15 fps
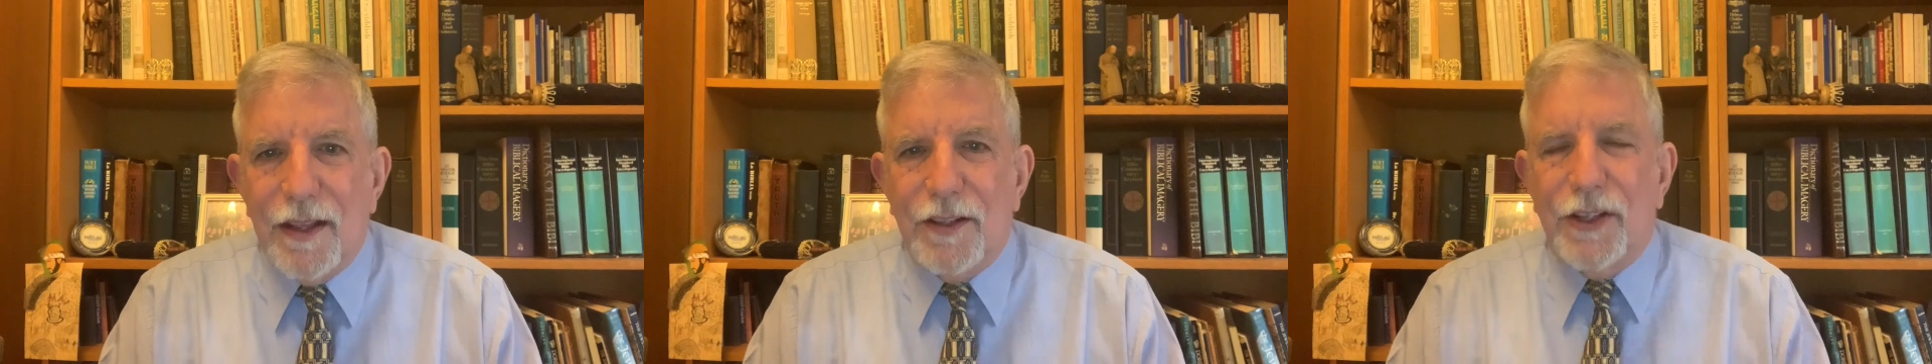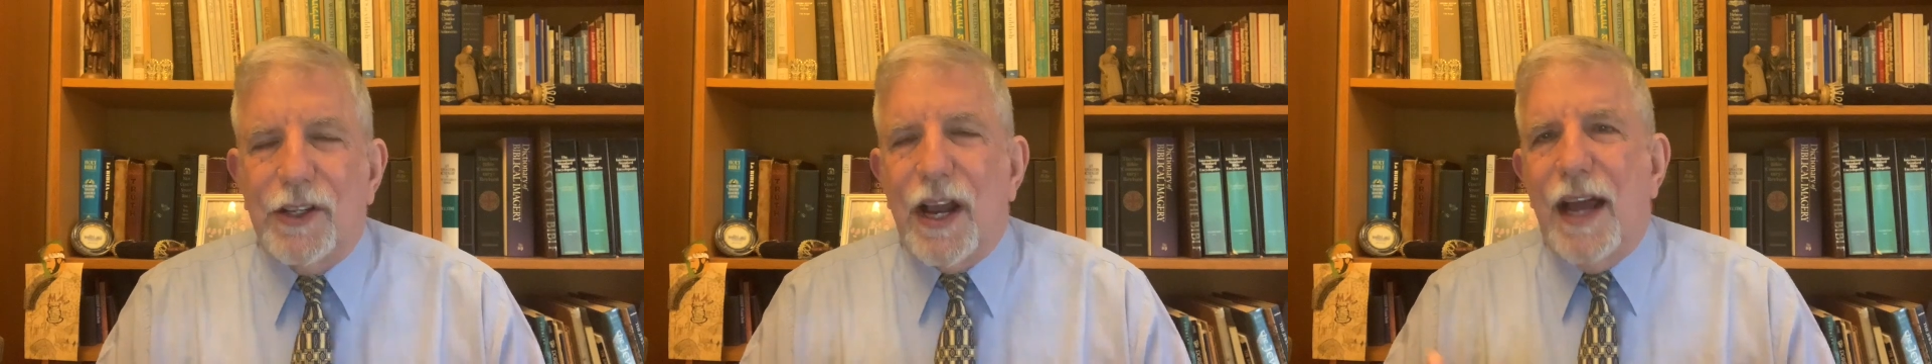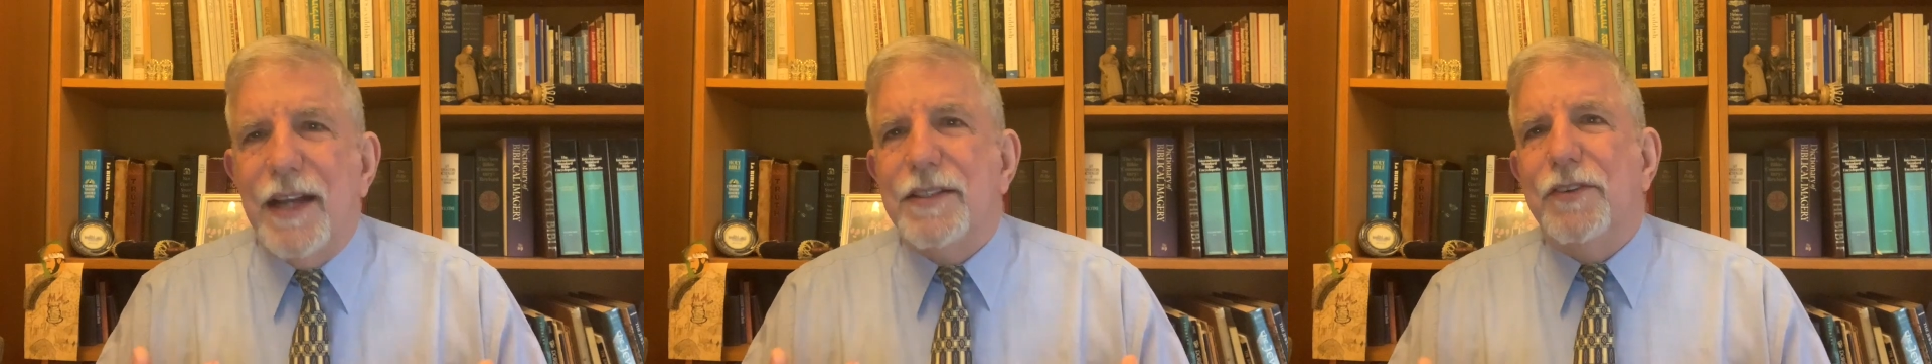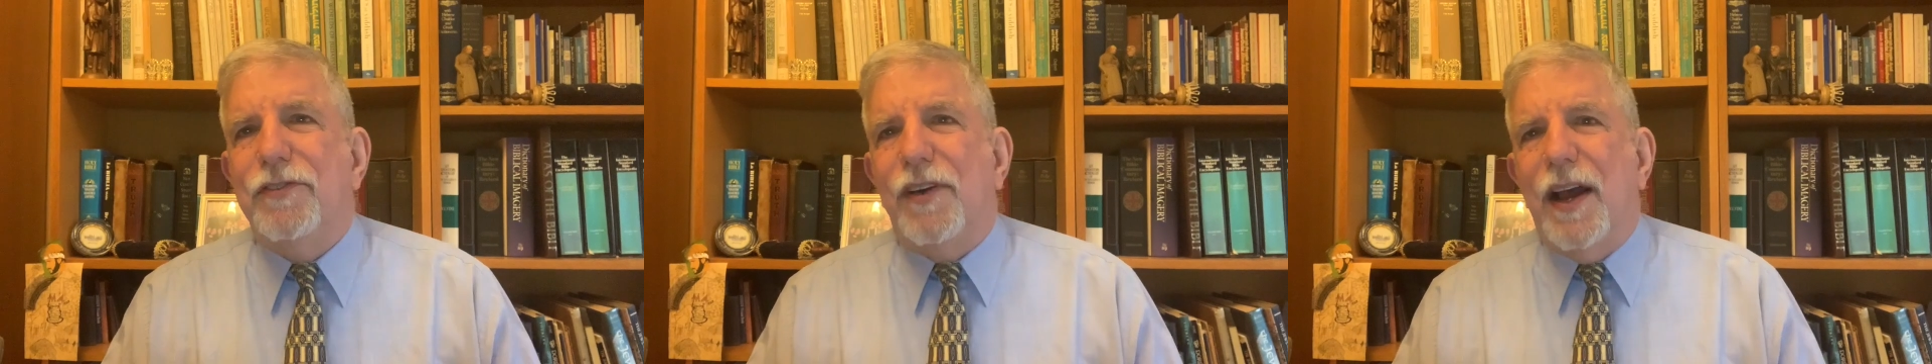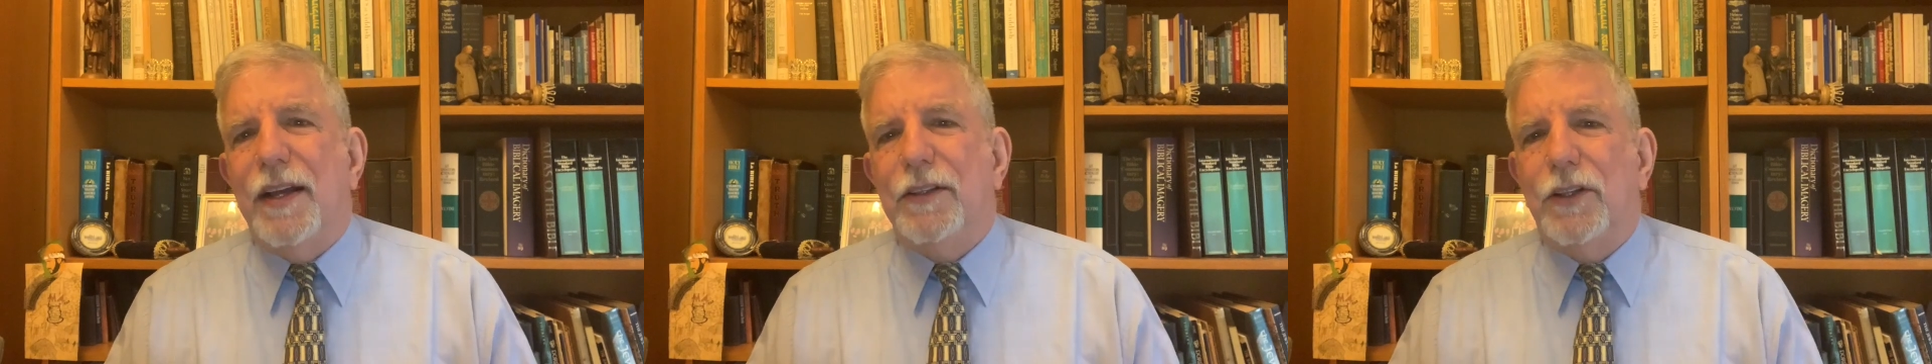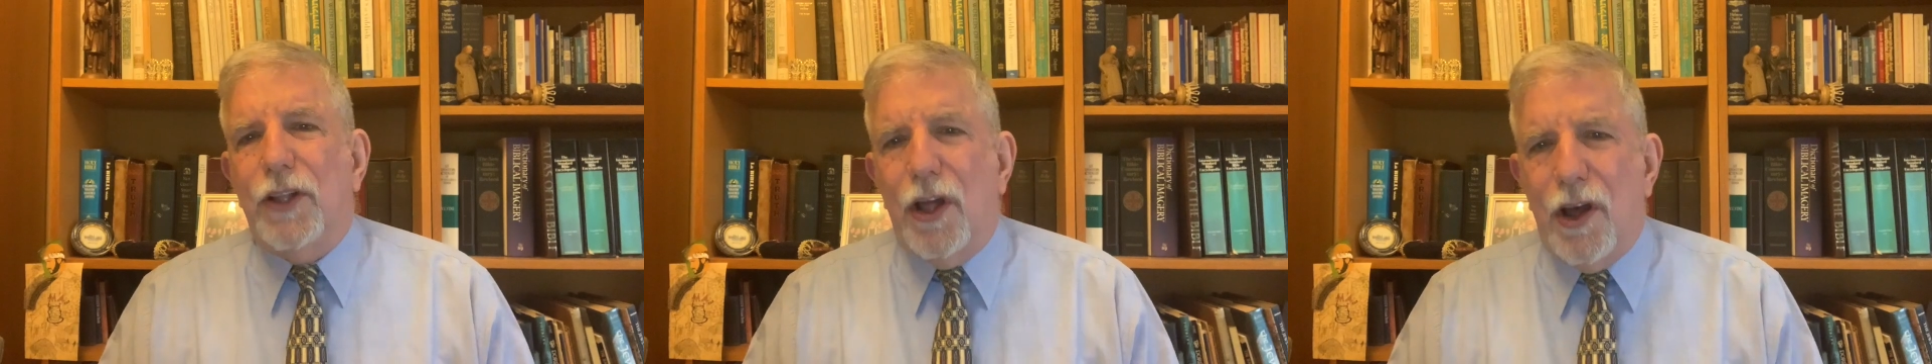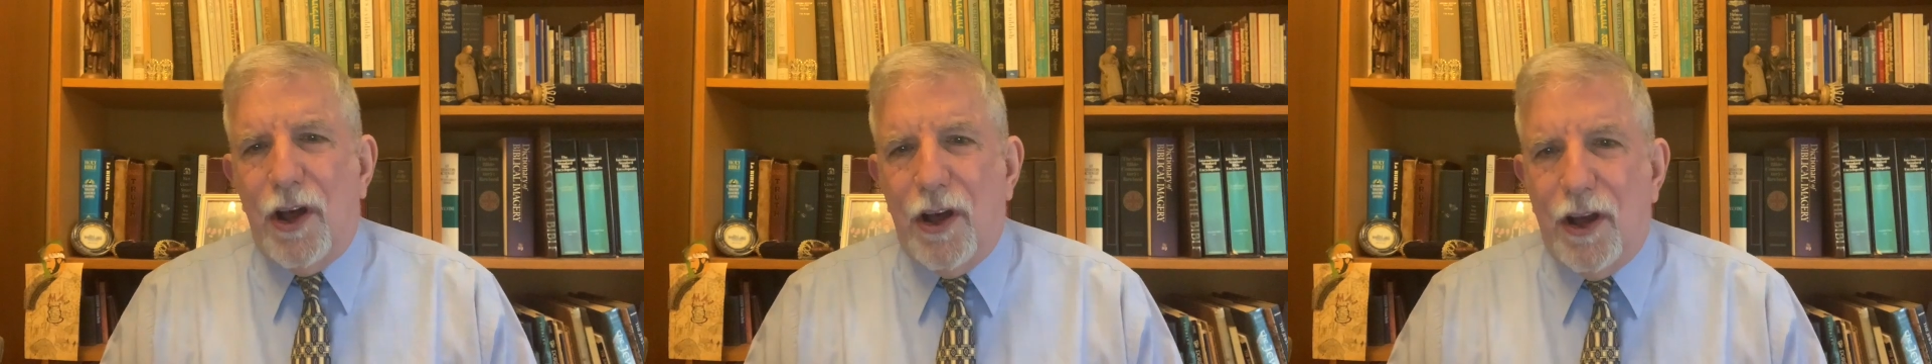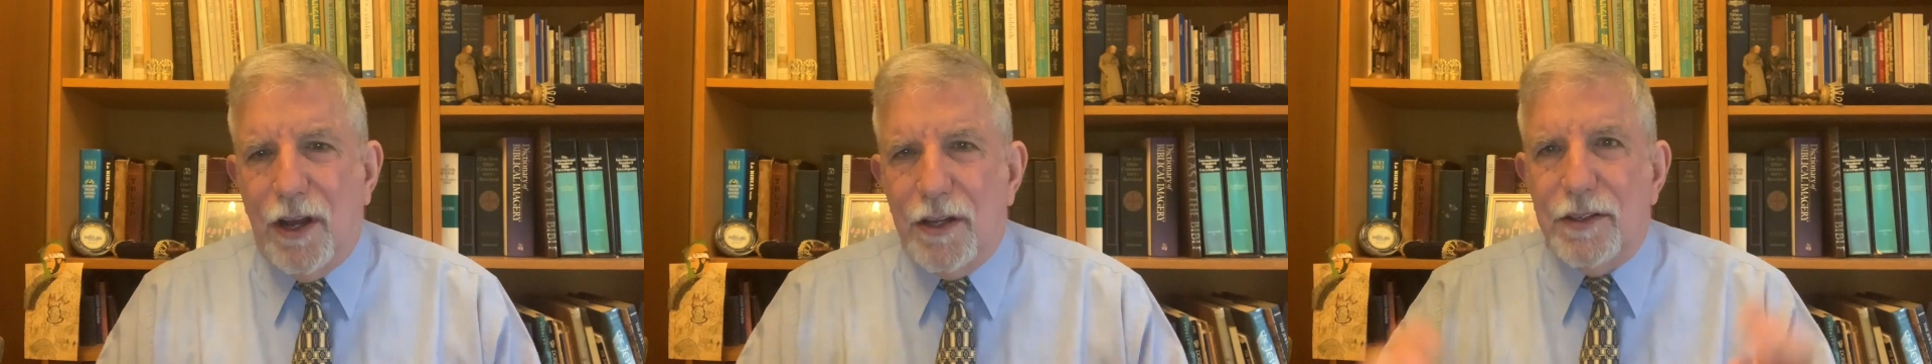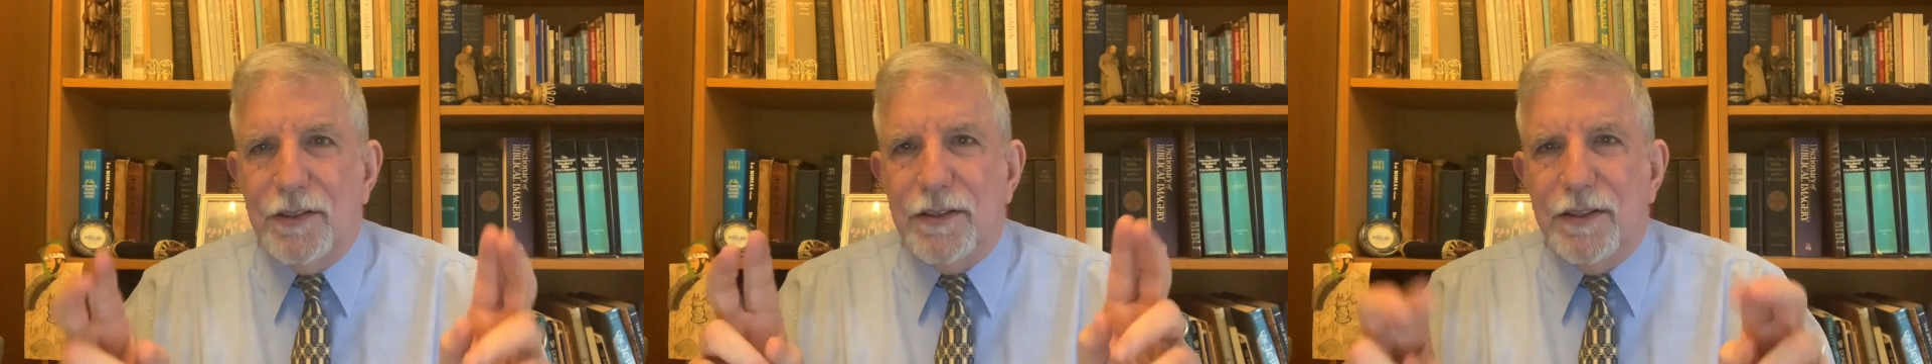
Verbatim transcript: Look, I define law,